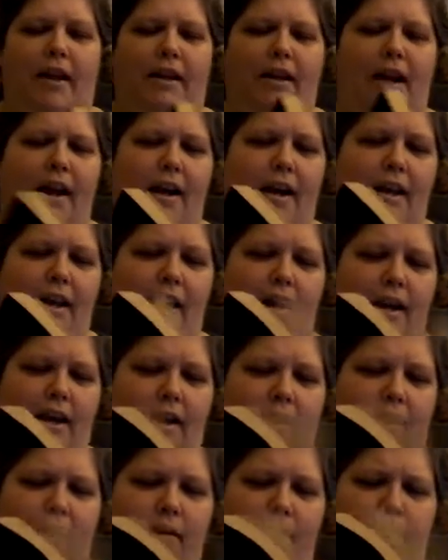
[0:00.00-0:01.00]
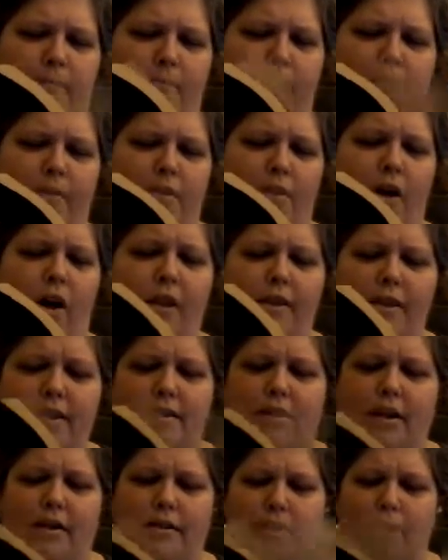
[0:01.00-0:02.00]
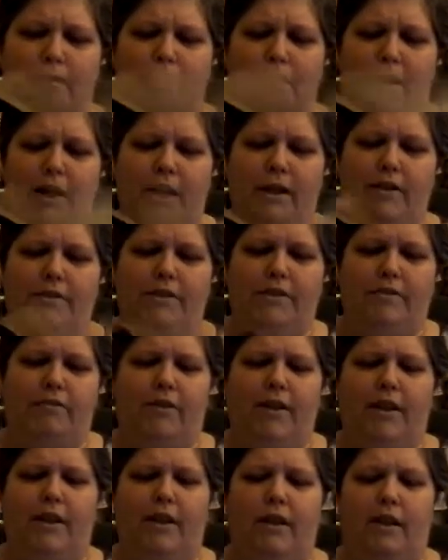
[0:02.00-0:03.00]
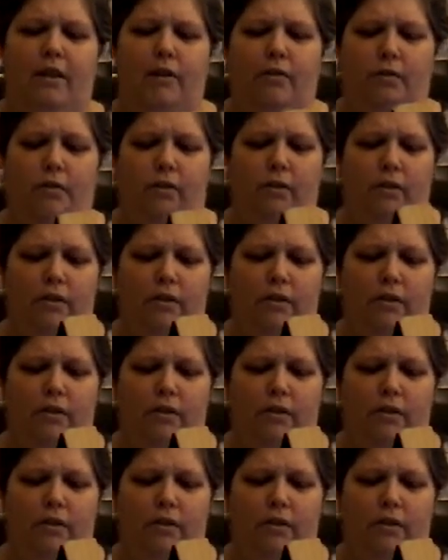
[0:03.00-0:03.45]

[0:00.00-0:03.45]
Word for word: And I um, saw this on somebody else's video.